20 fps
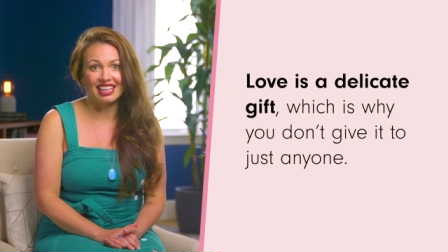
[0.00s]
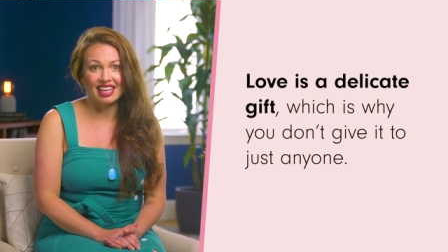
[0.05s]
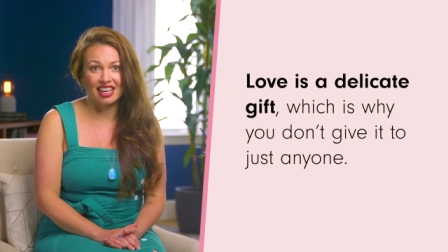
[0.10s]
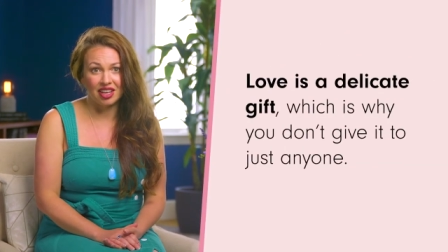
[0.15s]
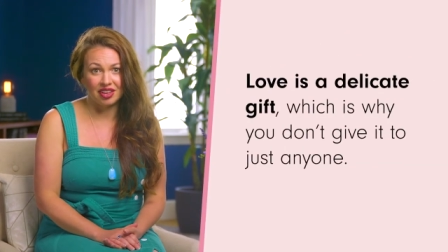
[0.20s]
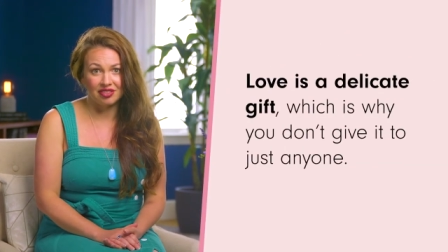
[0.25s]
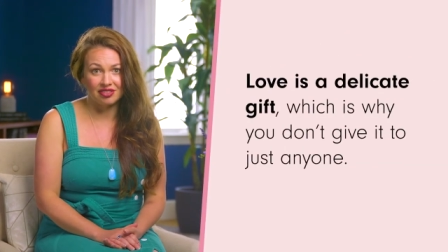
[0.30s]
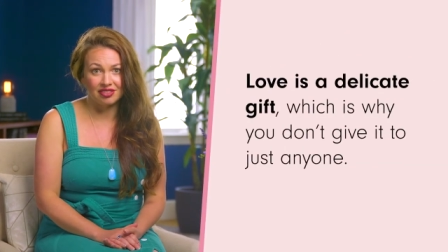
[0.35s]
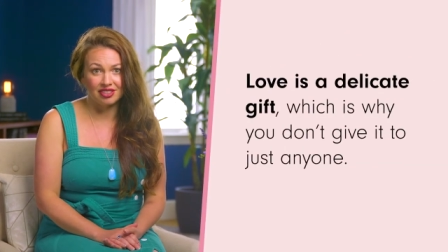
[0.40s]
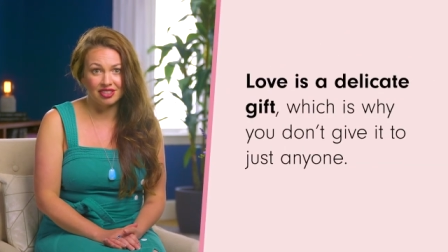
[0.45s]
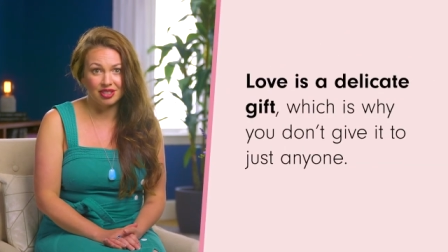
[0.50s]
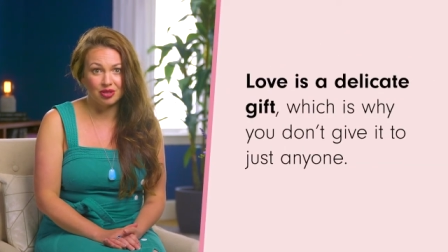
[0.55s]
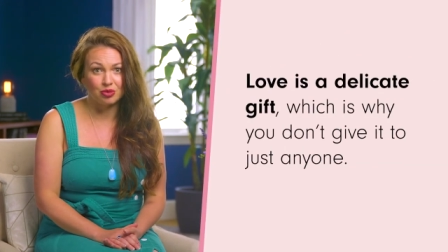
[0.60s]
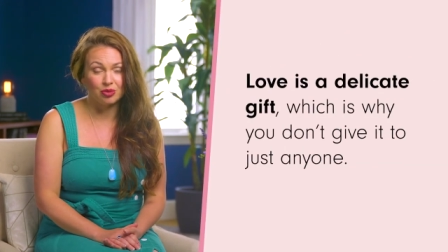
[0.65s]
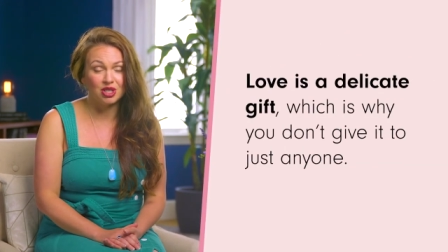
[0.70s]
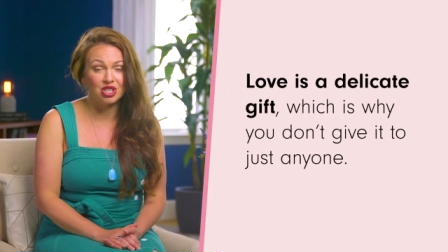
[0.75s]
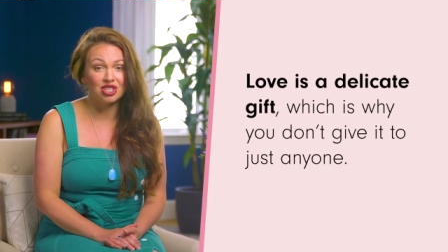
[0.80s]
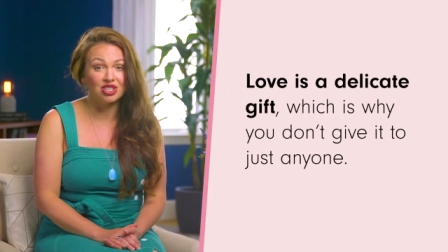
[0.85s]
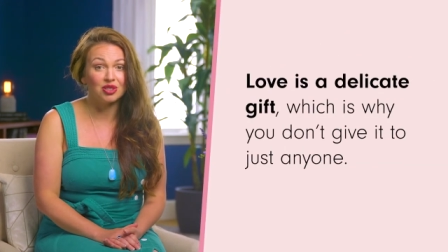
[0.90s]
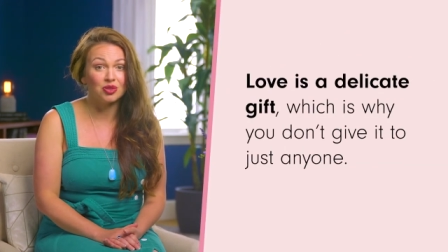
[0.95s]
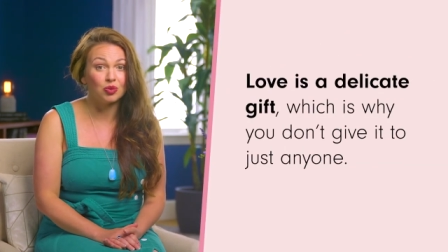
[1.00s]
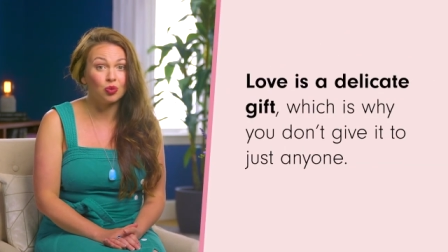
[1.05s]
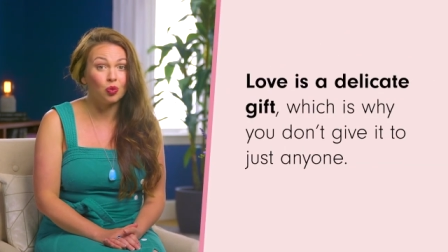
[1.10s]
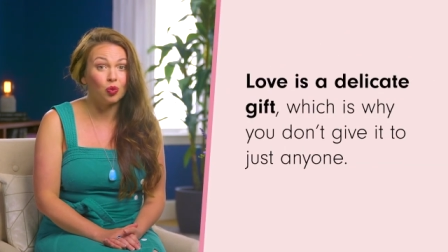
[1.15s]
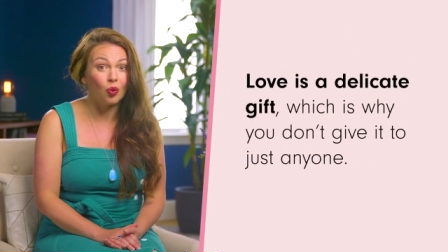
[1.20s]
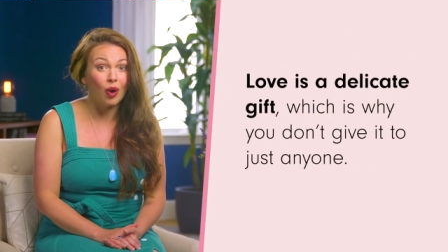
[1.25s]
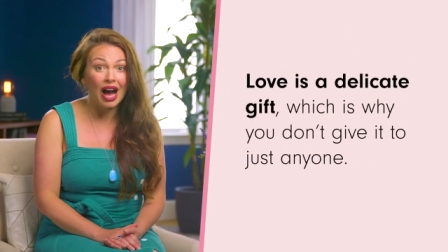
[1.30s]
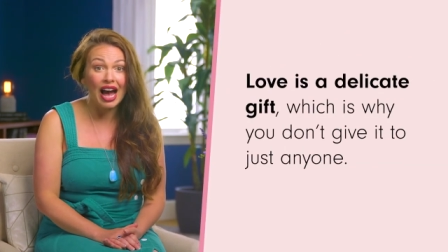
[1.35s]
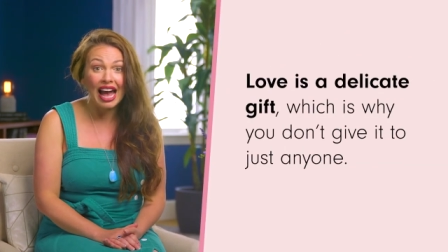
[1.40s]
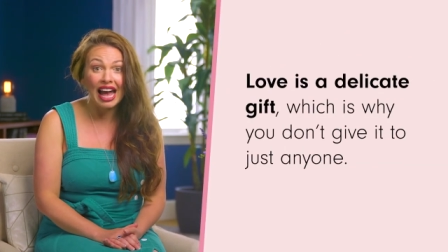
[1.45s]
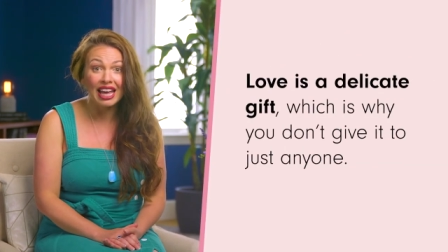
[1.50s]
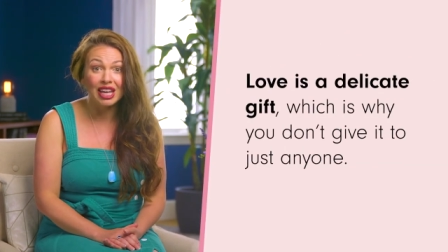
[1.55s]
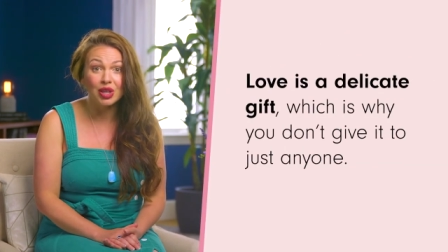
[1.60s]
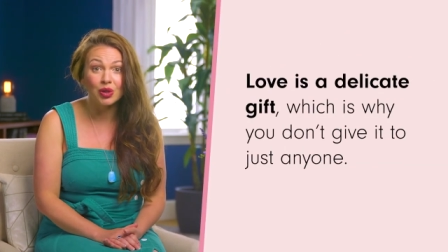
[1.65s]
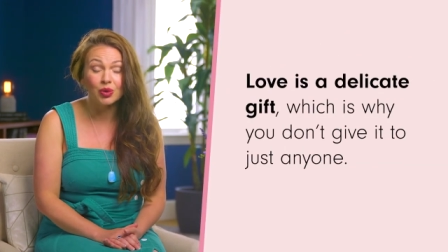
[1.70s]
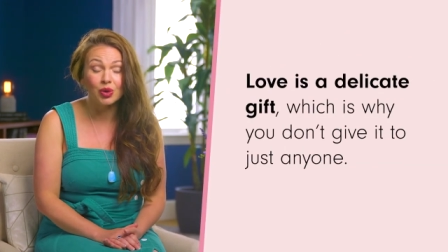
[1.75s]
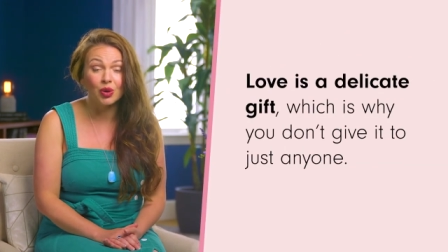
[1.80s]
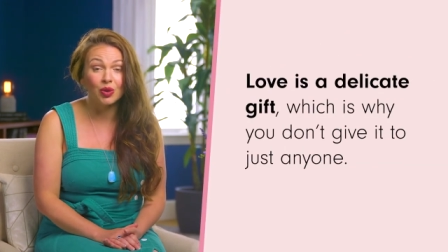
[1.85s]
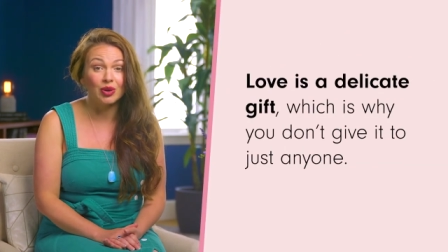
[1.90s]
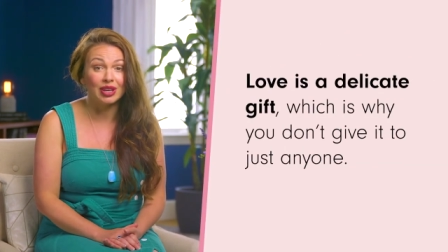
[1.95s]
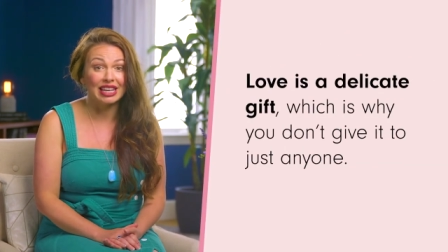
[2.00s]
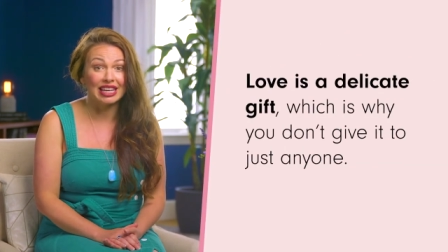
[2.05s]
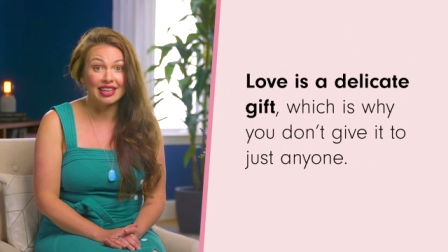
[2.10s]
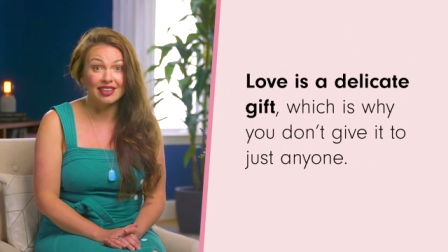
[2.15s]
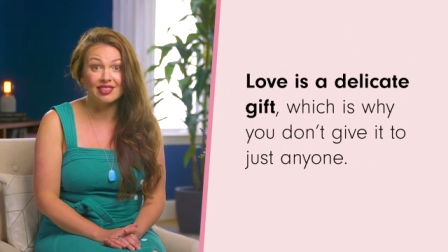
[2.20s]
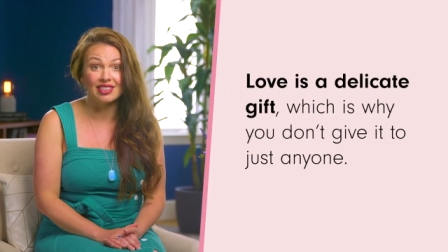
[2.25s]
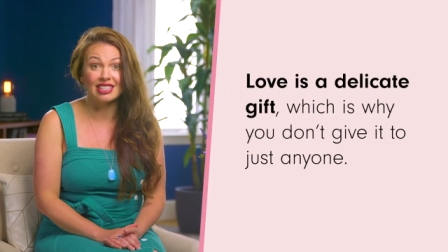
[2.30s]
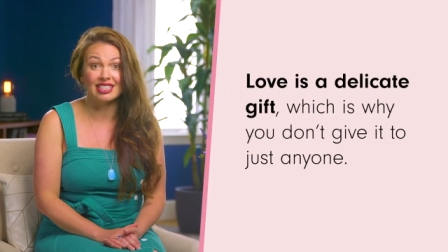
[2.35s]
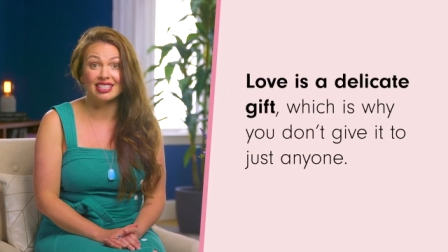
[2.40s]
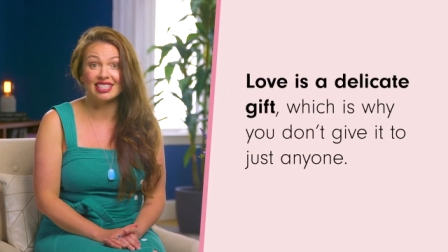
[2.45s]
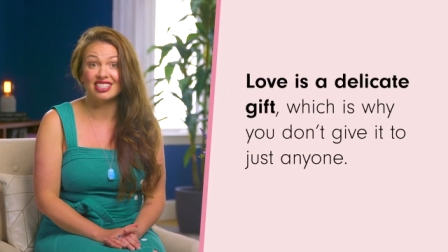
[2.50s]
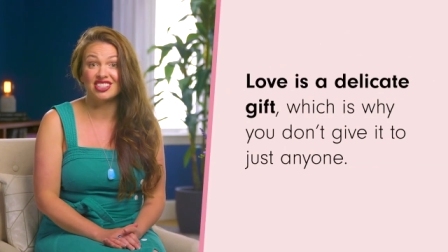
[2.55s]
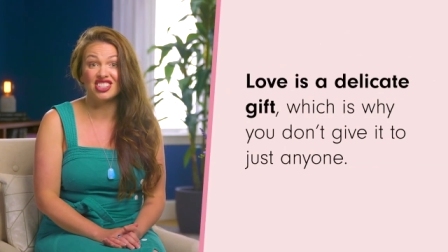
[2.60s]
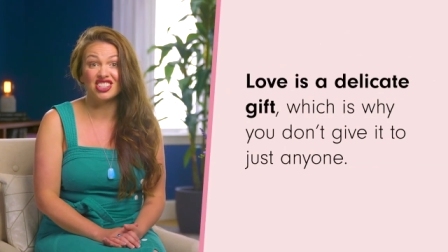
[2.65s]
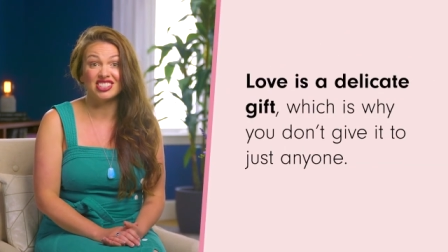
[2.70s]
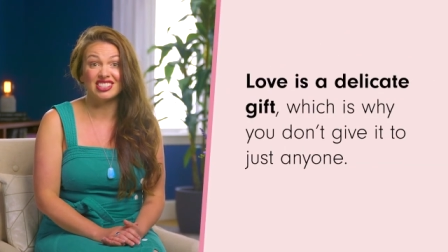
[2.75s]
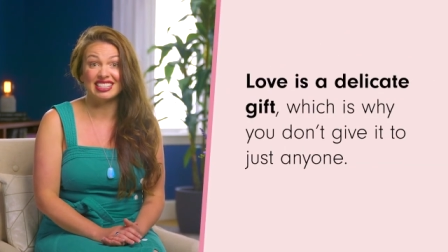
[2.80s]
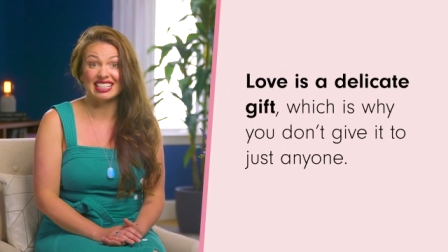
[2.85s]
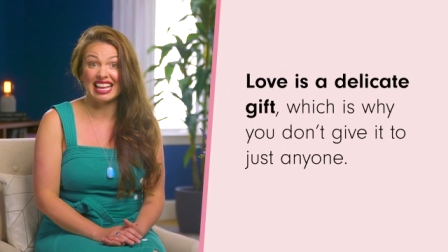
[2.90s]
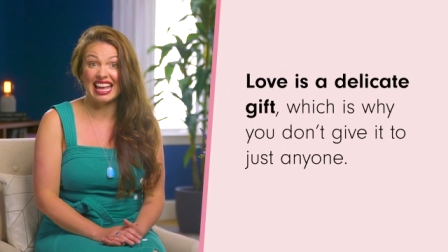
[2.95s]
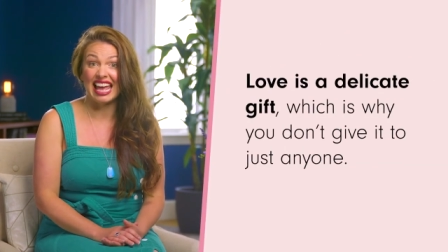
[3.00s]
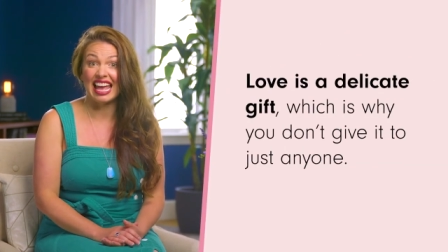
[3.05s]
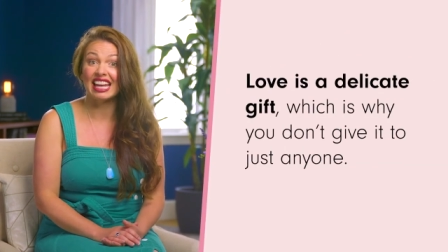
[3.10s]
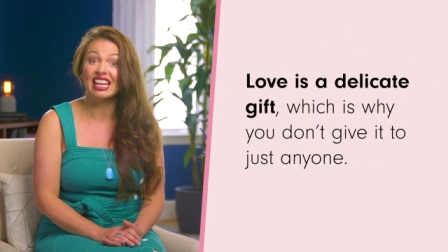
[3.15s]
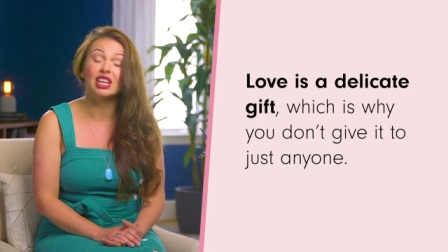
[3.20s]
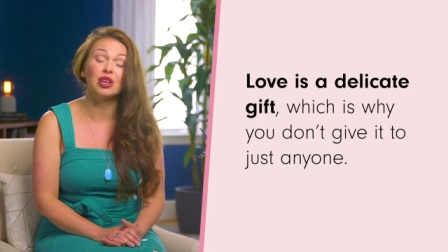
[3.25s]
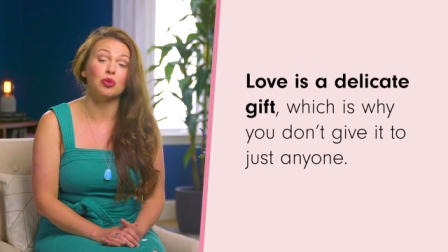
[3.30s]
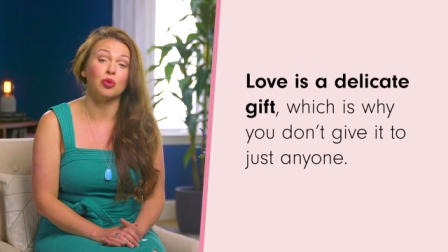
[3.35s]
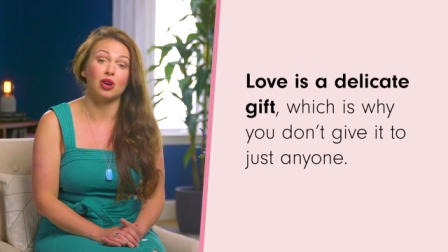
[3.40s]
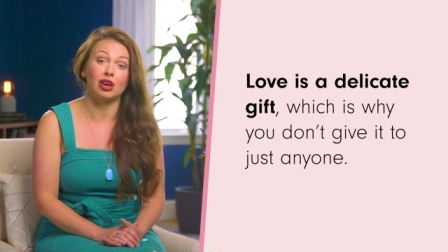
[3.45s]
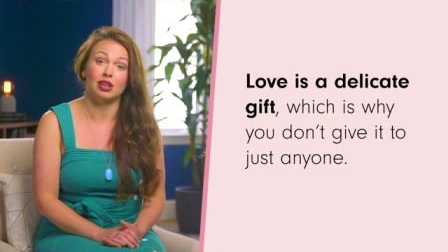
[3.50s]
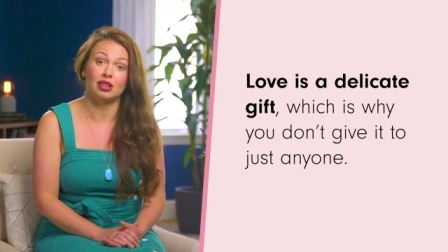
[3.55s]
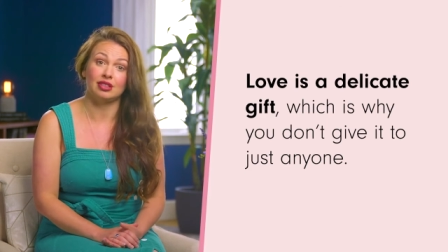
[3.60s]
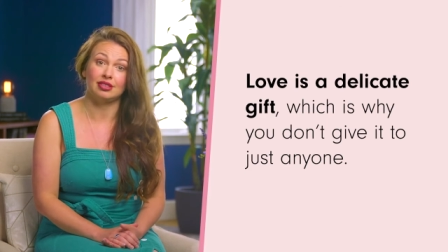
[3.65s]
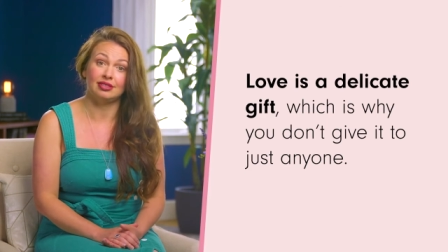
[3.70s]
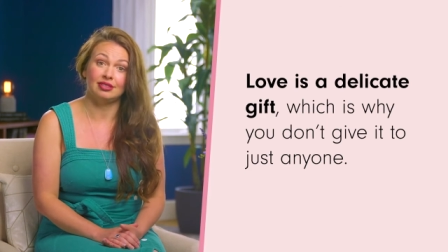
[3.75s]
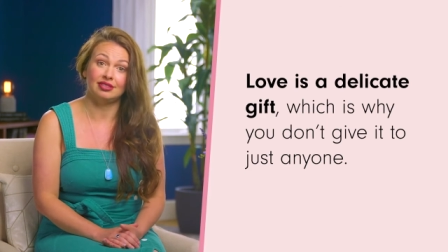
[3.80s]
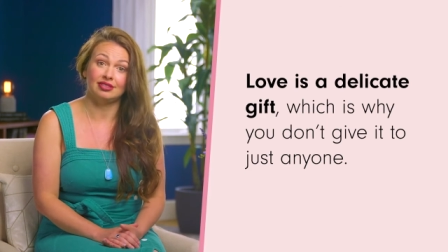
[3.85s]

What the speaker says: gift, which is why you don't give it to just anyone.